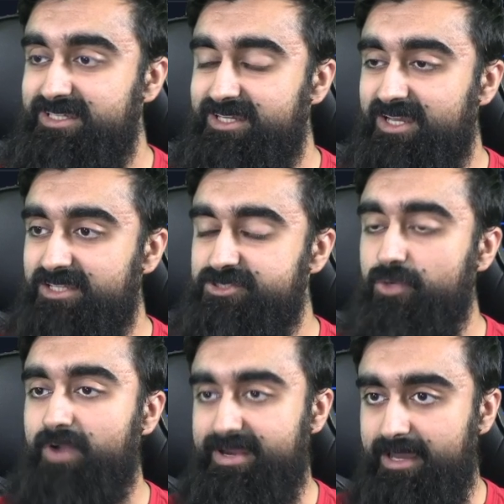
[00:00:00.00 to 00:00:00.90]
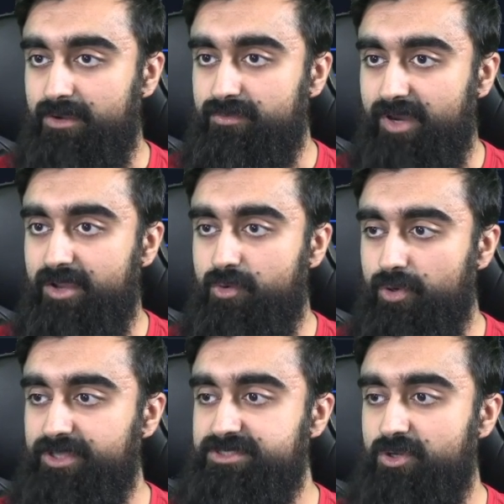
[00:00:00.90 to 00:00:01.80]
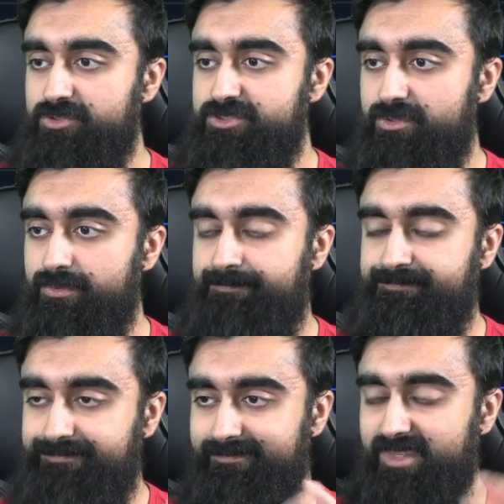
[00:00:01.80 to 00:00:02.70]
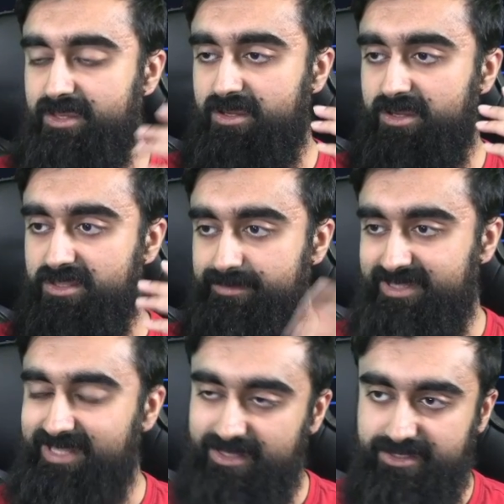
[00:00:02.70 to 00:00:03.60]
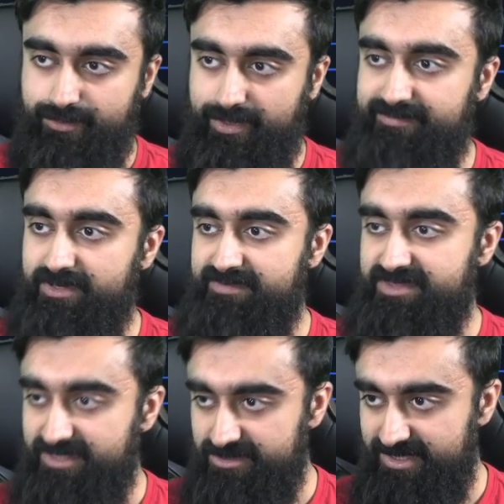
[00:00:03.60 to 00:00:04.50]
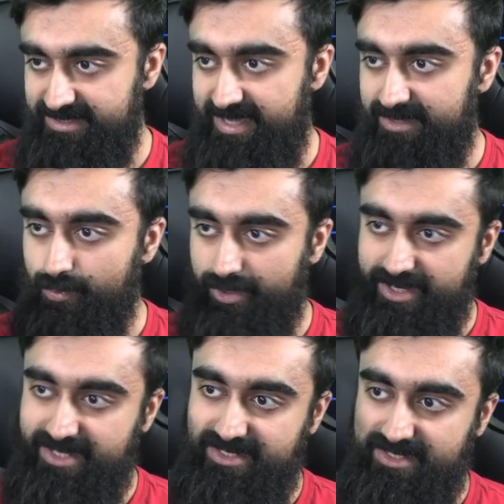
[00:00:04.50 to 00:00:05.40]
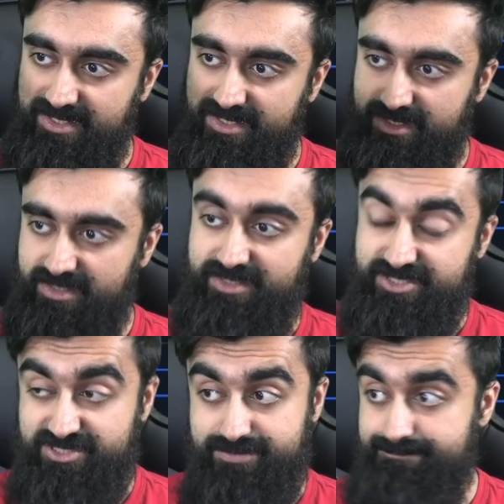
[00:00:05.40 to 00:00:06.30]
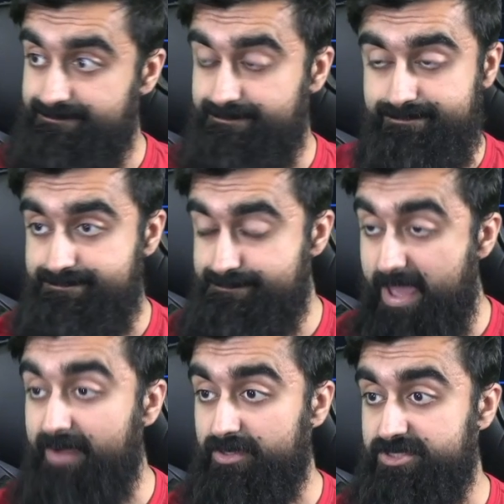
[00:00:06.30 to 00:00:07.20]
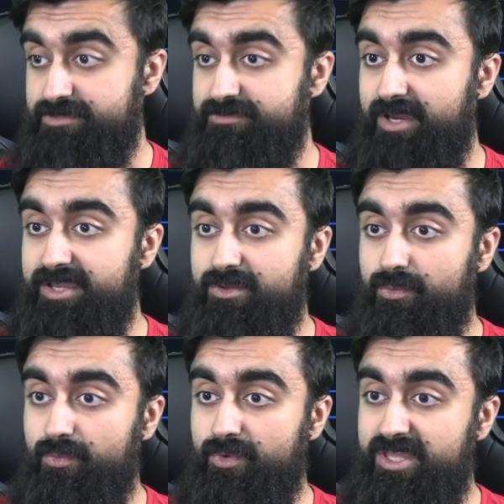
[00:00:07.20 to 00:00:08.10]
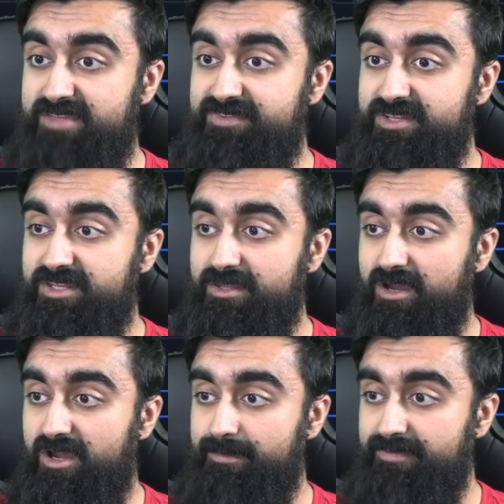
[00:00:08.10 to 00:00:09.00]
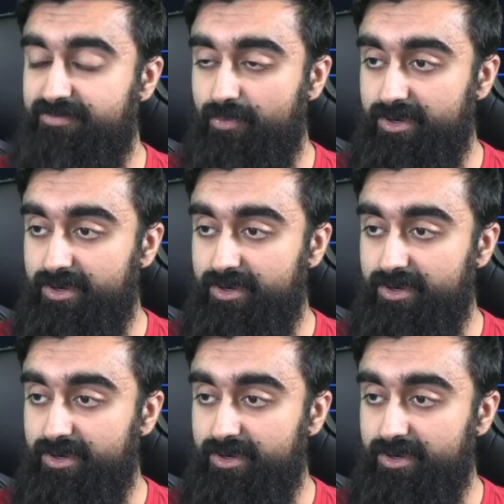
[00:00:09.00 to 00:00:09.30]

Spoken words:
So right now, right, according to also the McClellan, whatever, everything else like that, this is bearish, right? Even before,